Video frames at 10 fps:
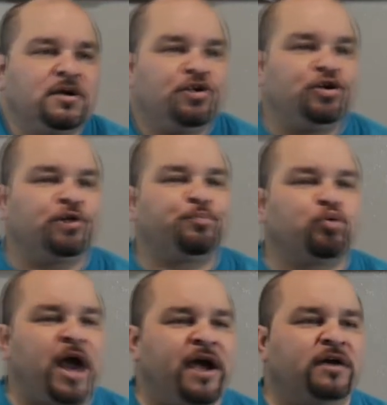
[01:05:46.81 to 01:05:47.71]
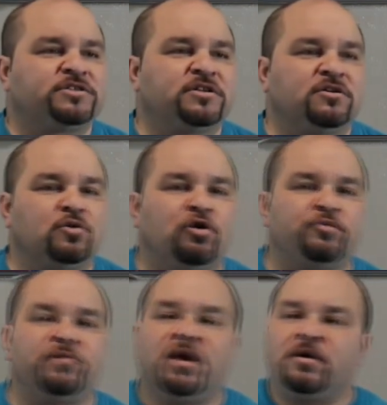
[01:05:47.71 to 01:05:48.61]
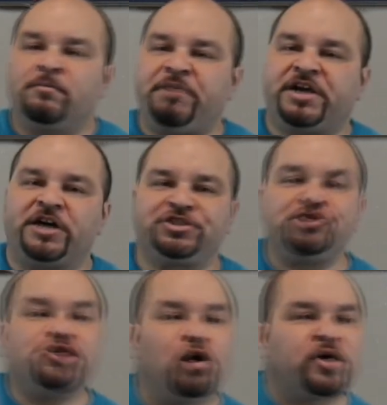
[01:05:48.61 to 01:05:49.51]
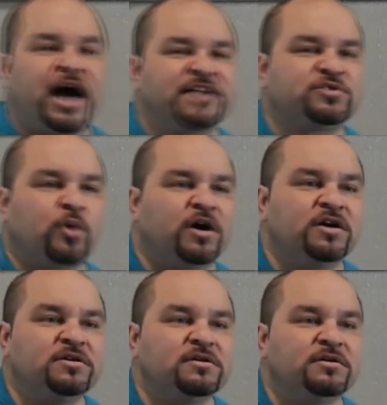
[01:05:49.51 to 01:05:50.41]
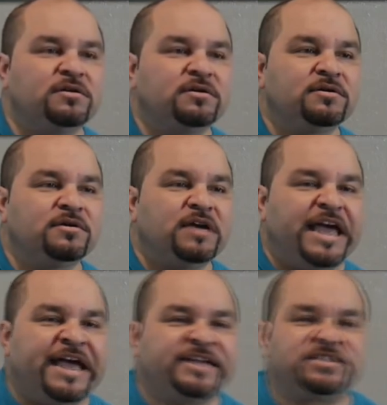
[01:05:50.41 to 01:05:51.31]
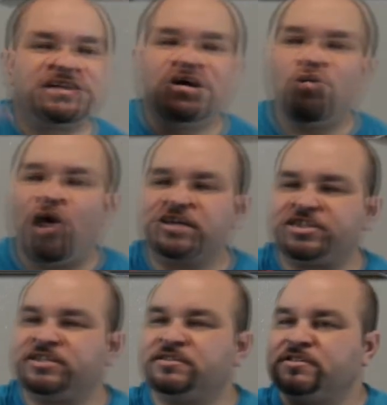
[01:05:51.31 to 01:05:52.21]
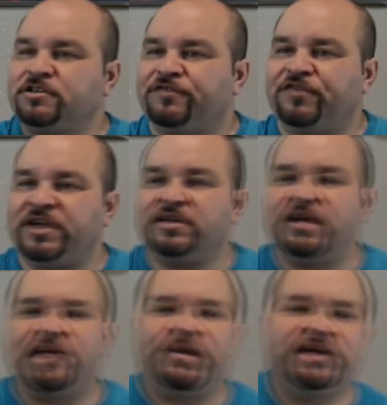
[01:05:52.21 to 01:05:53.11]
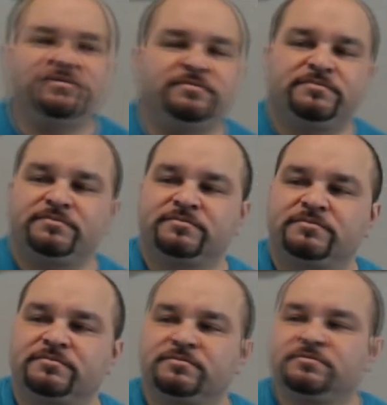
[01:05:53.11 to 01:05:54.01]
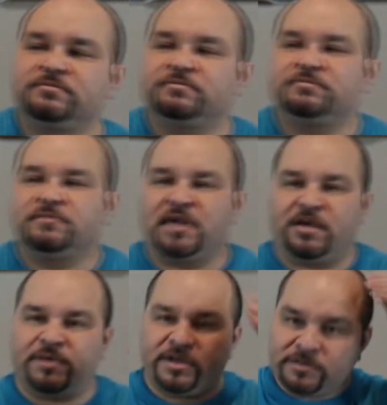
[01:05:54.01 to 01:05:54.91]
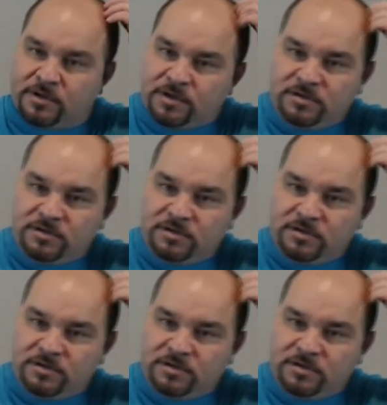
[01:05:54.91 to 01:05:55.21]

Your prayer to the Lord, because you know God's word, is washing your feet. Amen. Amen.